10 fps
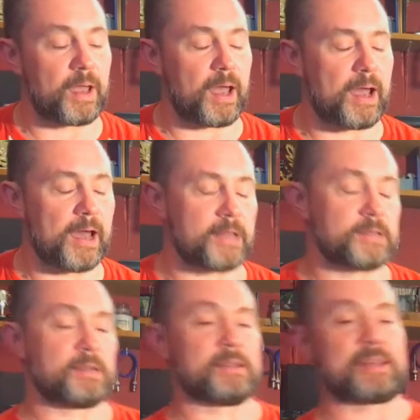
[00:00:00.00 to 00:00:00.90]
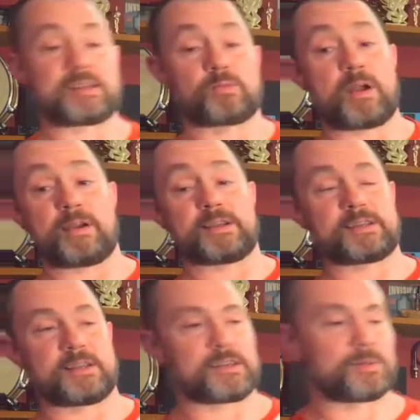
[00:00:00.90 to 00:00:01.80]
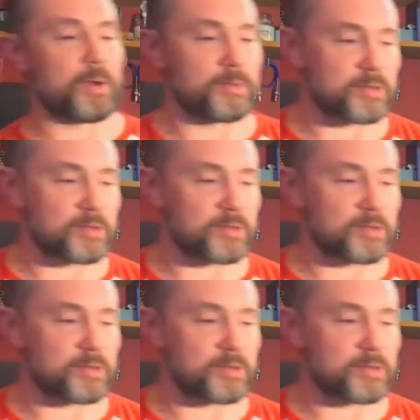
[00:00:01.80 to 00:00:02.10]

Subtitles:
and that's where it sits at the moment.